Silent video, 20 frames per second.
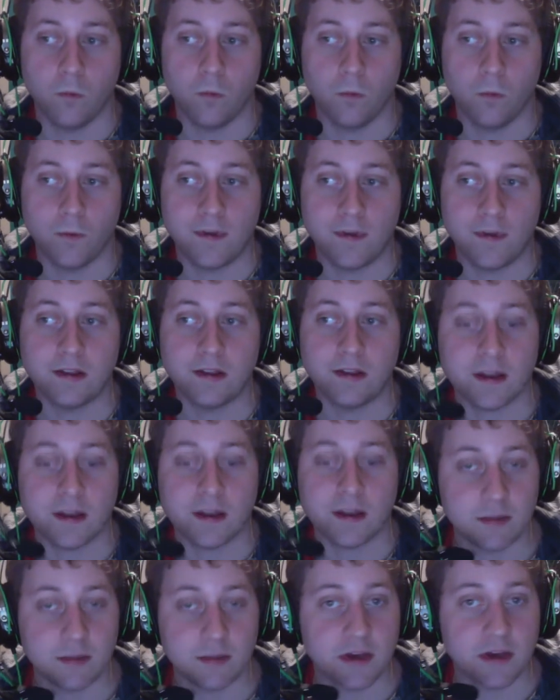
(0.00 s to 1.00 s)
he
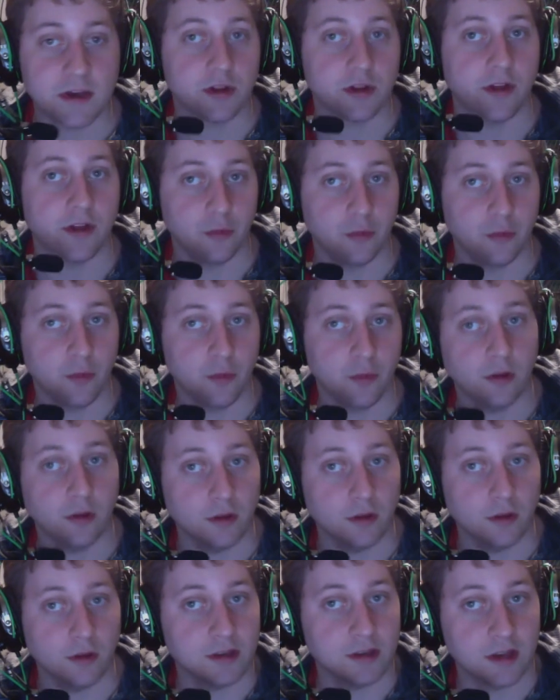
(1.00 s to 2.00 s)
likes to make sure that the wheel
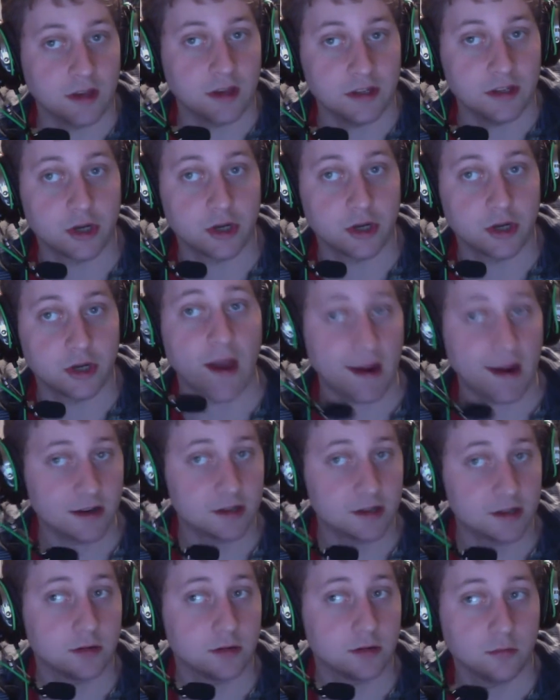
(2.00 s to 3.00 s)
is
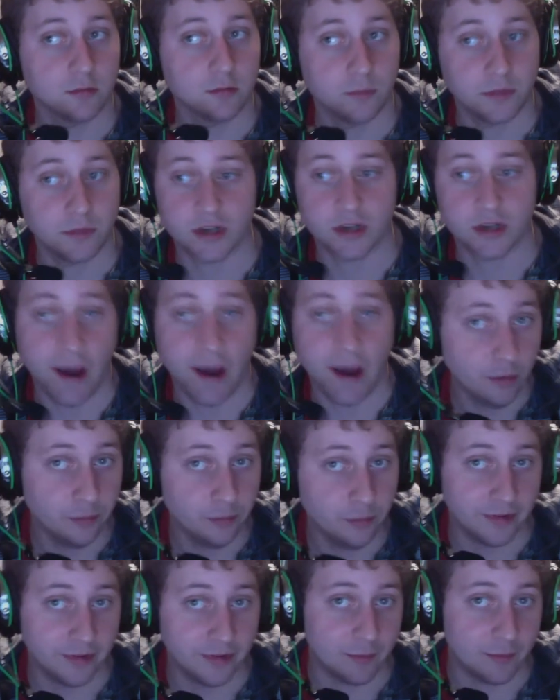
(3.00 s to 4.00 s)
correct, which I
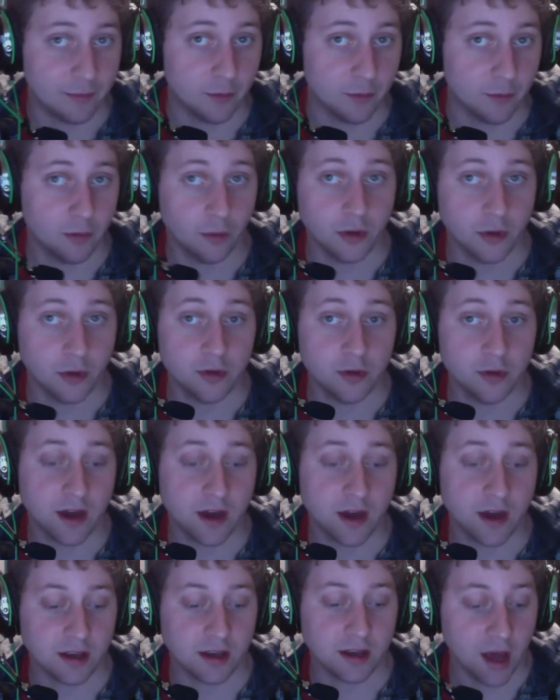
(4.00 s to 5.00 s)
don't blame him. But when you've
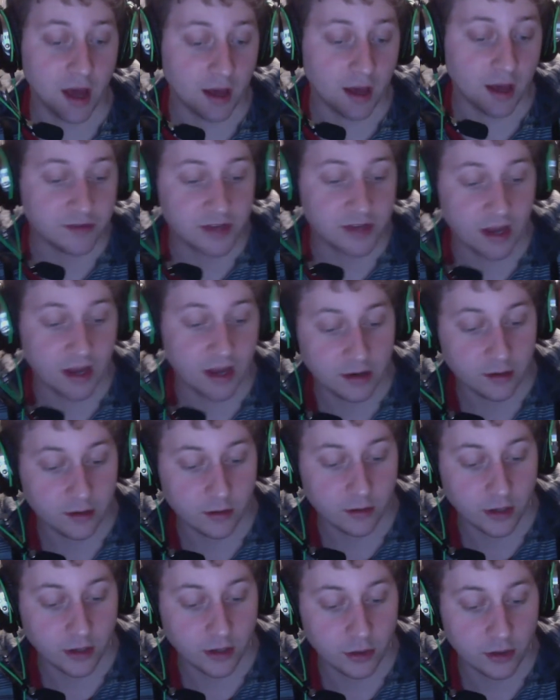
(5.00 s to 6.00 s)
got a
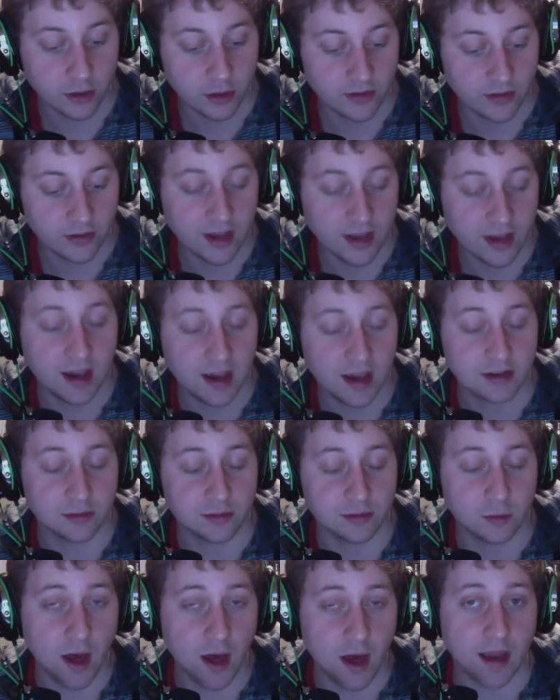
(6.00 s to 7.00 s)
unit of 10 guys
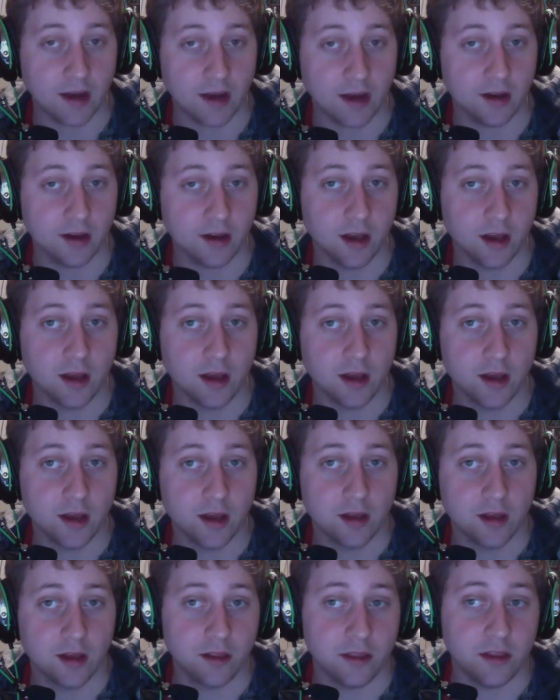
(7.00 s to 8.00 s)
wide,
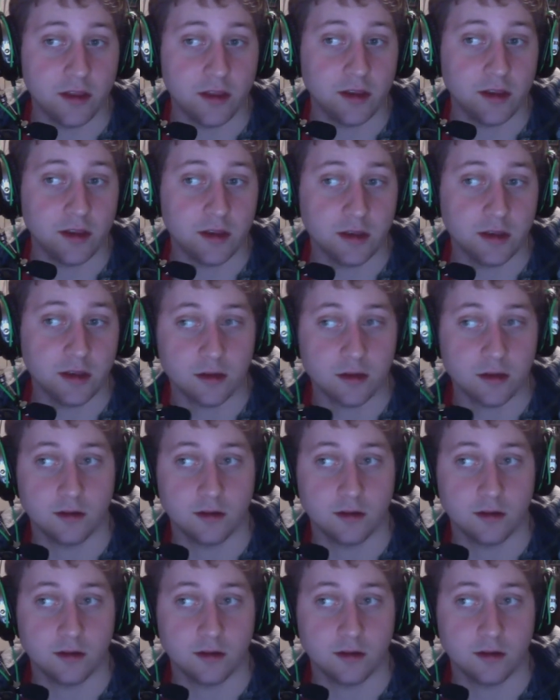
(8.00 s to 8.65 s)
the